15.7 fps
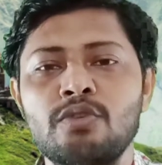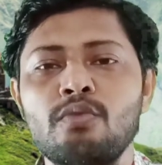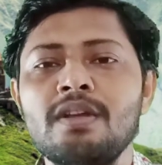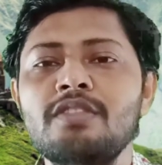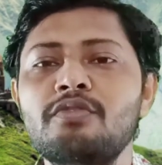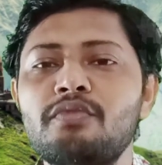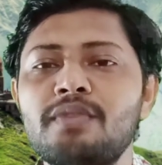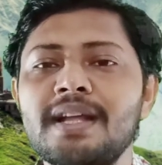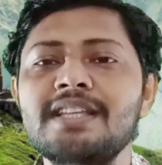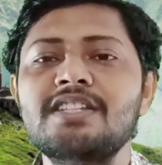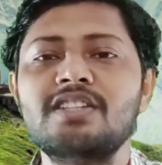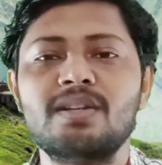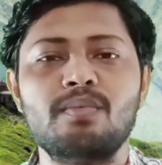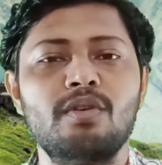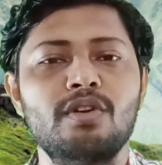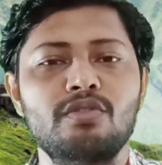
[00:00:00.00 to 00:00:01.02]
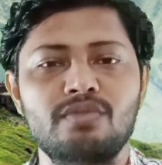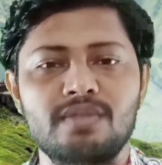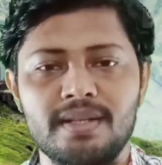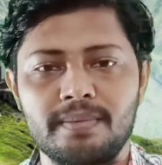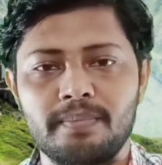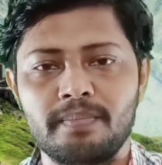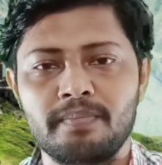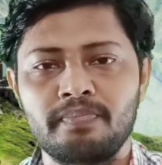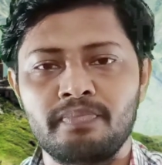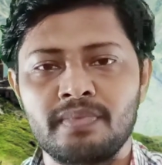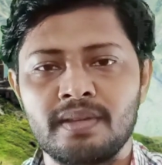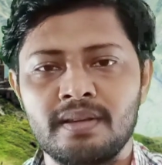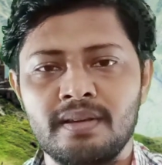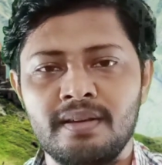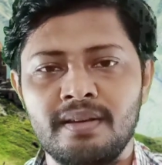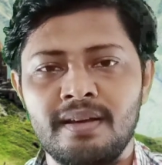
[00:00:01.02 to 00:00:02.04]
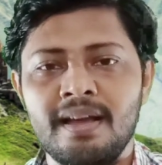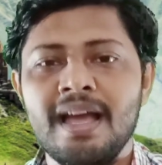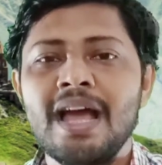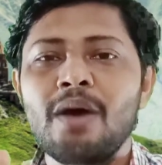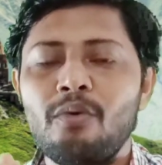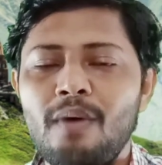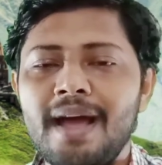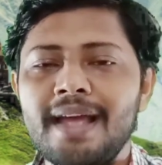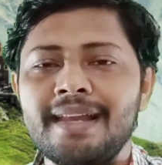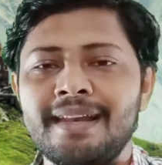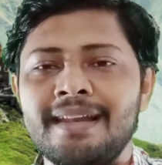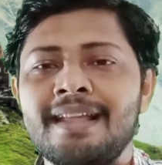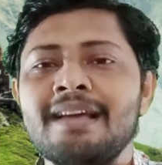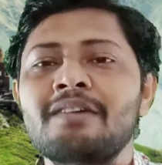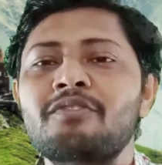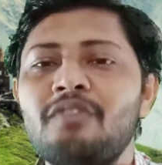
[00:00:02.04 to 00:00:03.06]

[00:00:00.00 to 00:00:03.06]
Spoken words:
with French Revolution. While